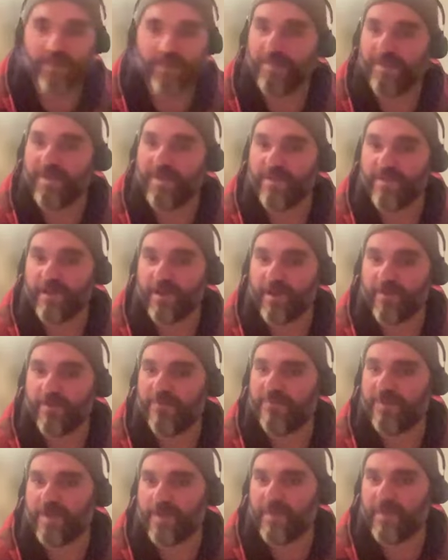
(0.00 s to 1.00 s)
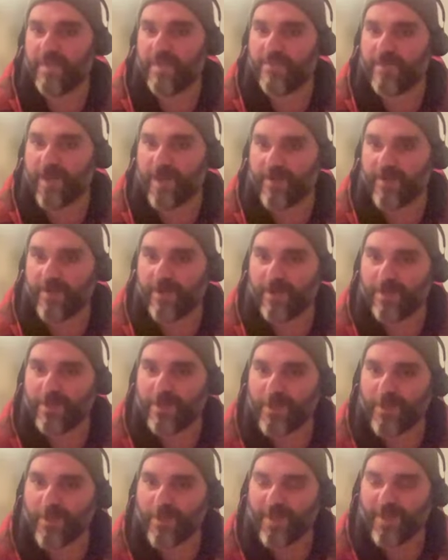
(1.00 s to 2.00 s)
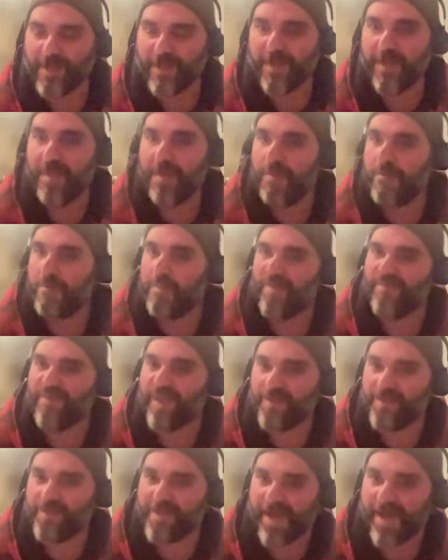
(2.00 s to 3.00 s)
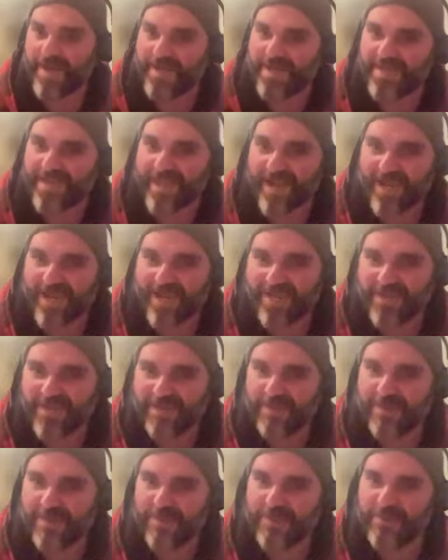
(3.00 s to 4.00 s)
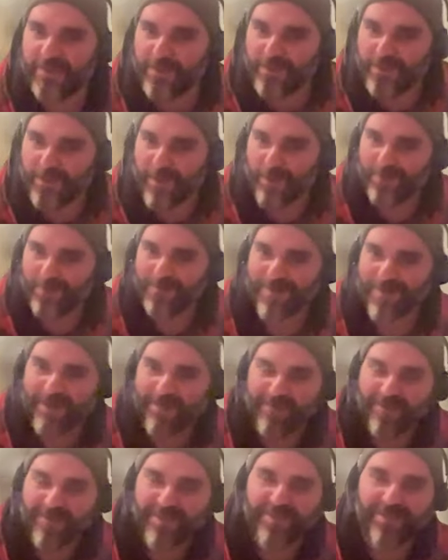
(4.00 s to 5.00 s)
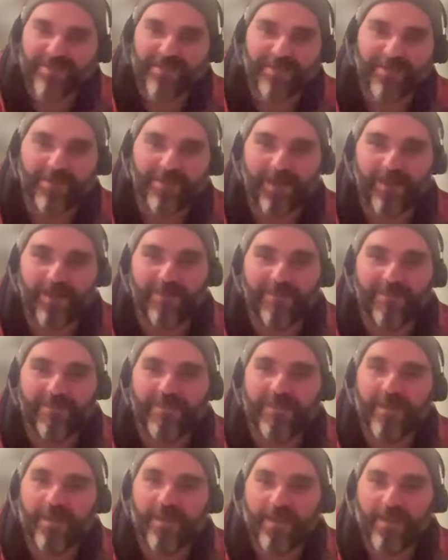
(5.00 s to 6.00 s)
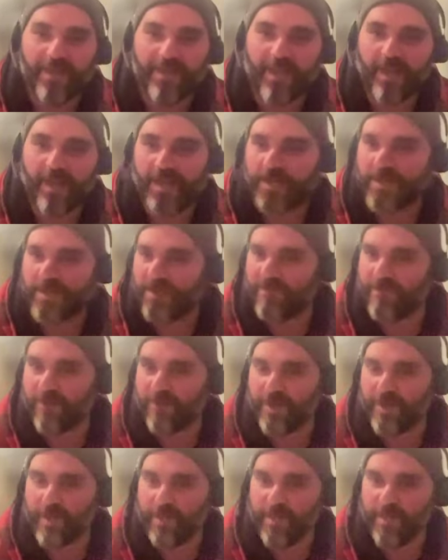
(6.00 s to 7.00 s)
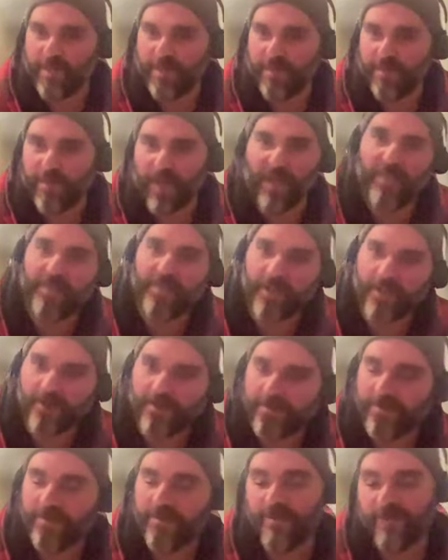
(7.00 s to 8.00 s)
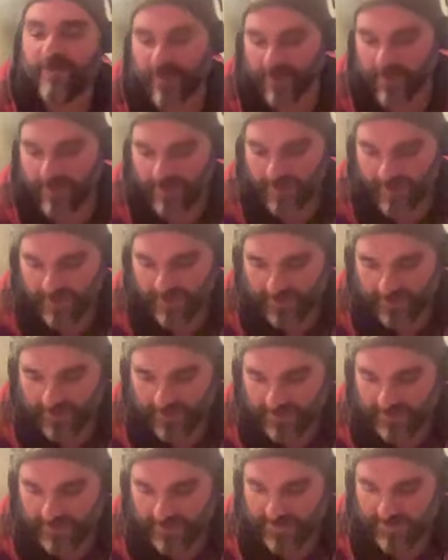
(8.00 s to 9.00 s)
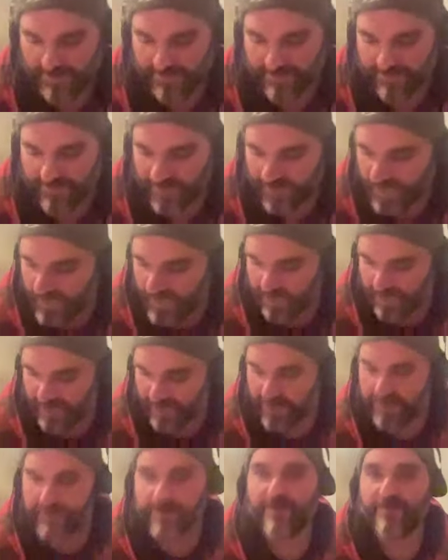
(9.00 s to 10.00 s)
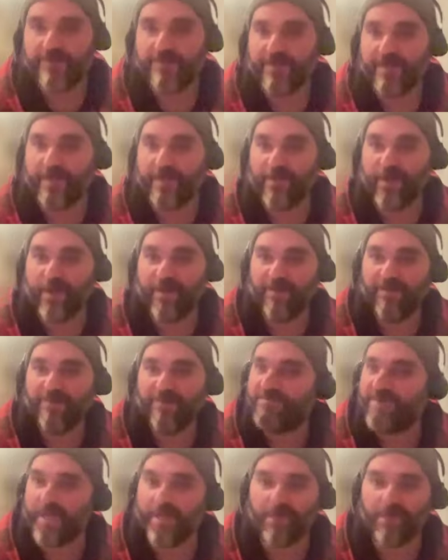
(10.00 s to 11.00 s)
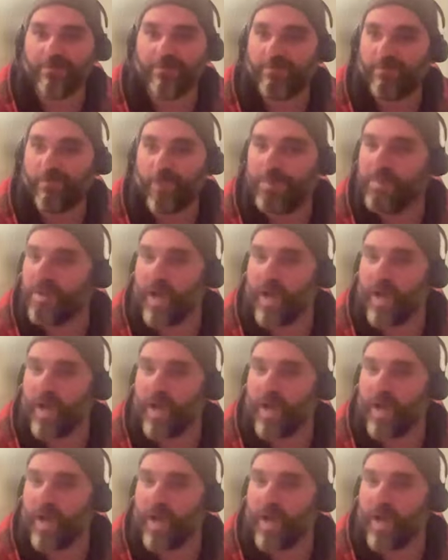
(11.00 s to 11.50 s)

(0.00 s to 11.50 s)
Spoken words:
of Lebanese background, so my family kind of stayed in just the multicultural area, so I'm lucky to have grown up in Bankstown. That's where my